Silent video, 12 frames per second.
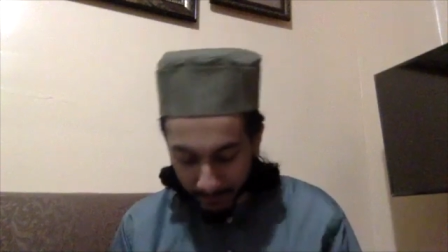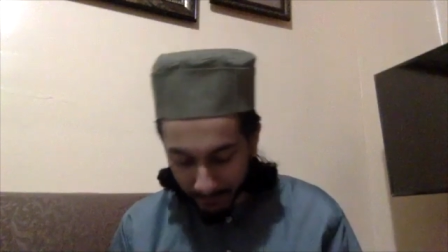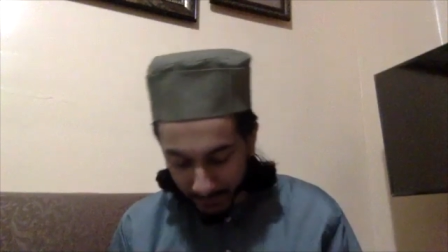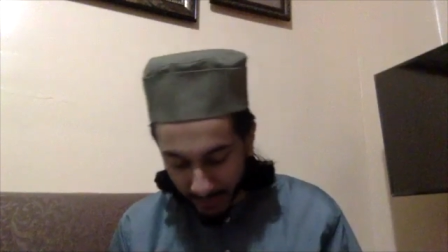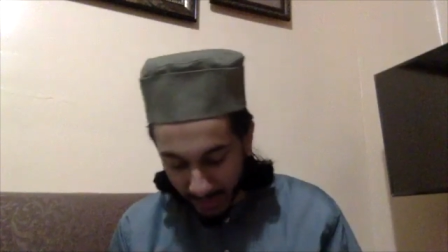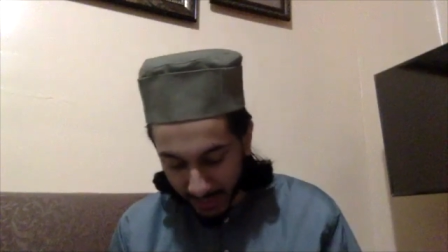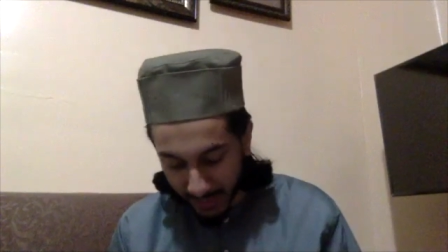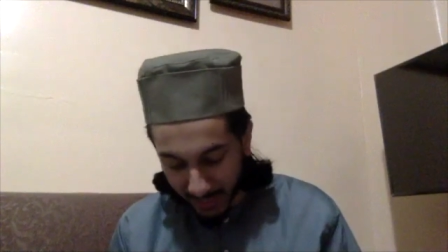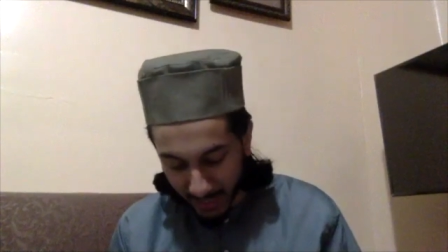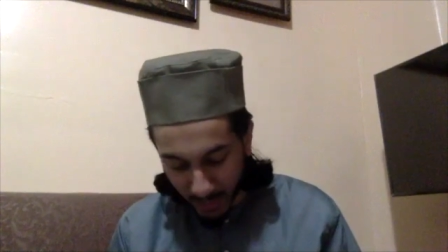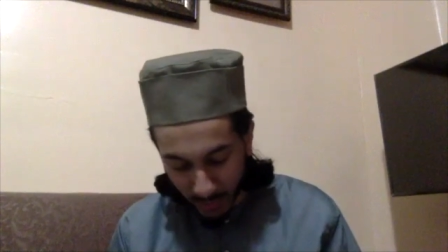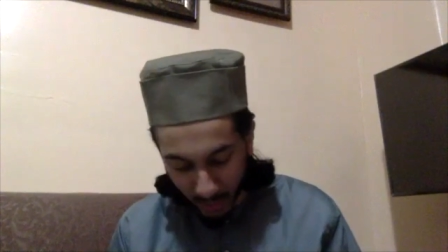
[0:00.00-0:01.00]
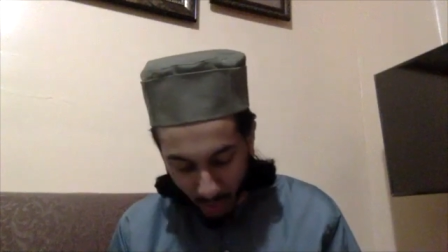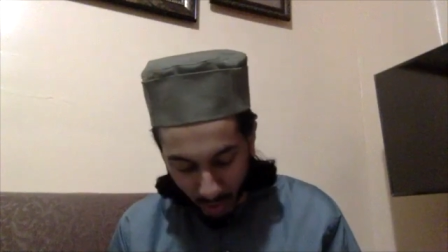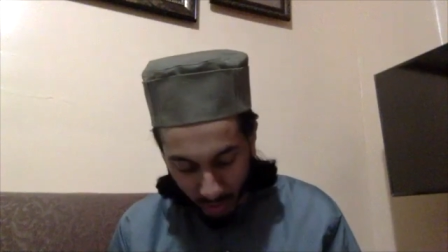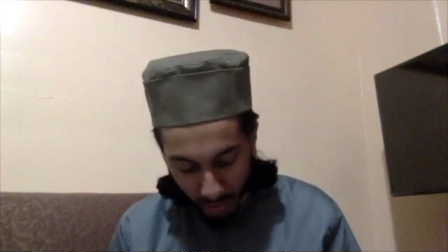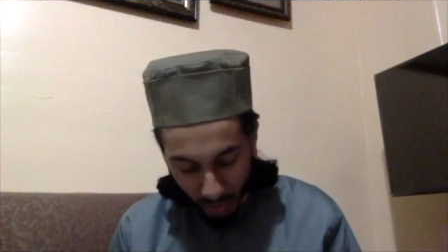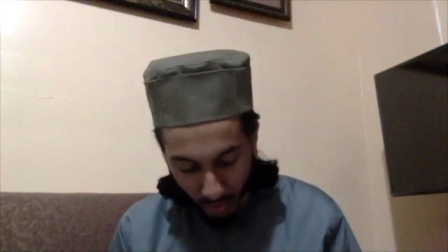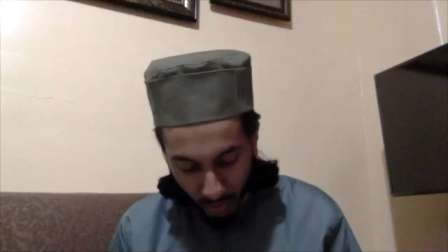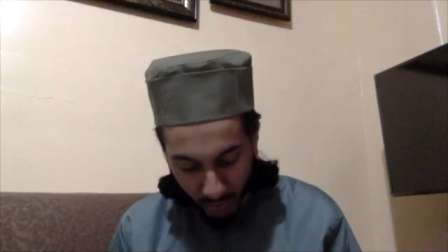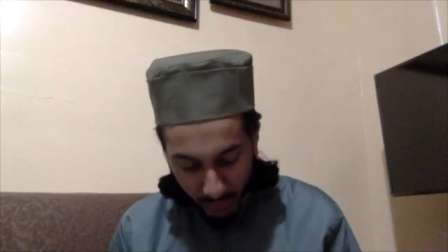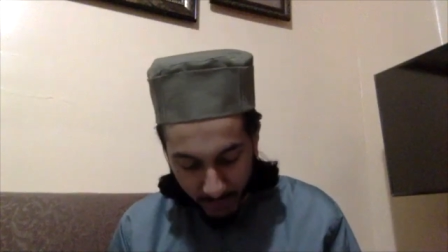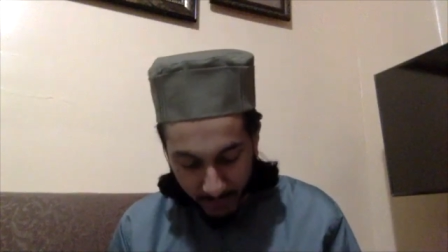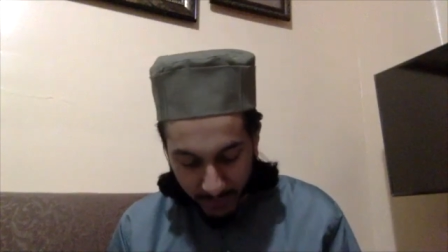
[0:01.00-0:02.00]
And as we all know,
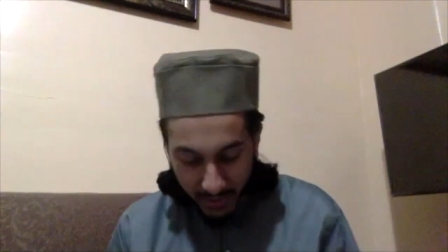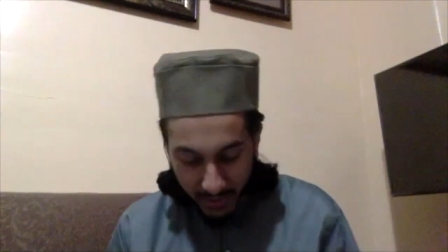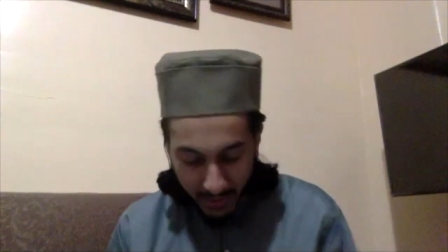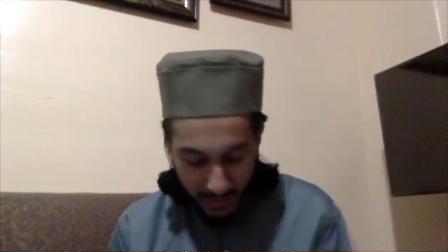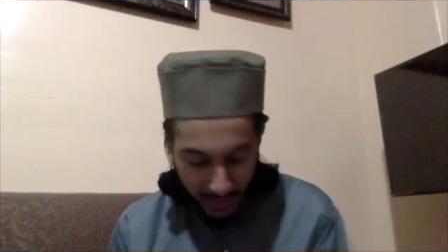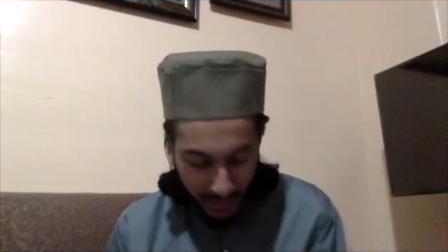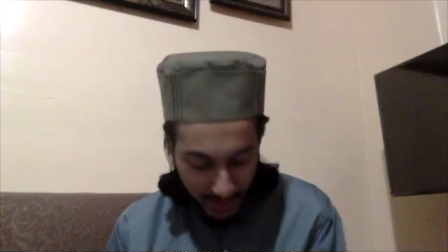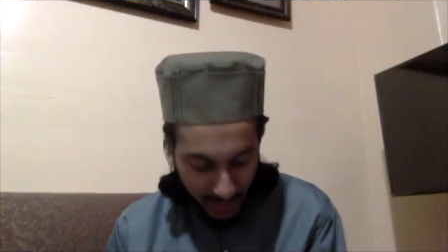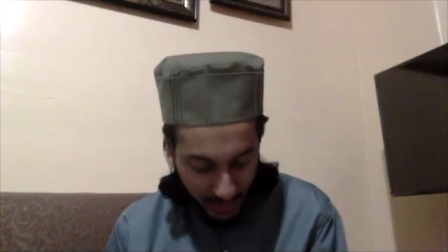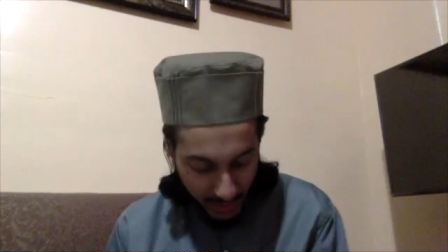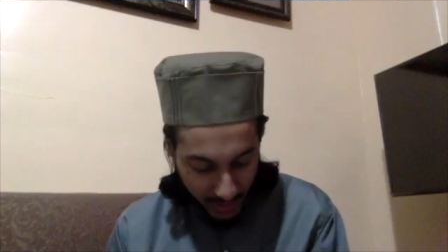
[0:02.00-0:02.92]
the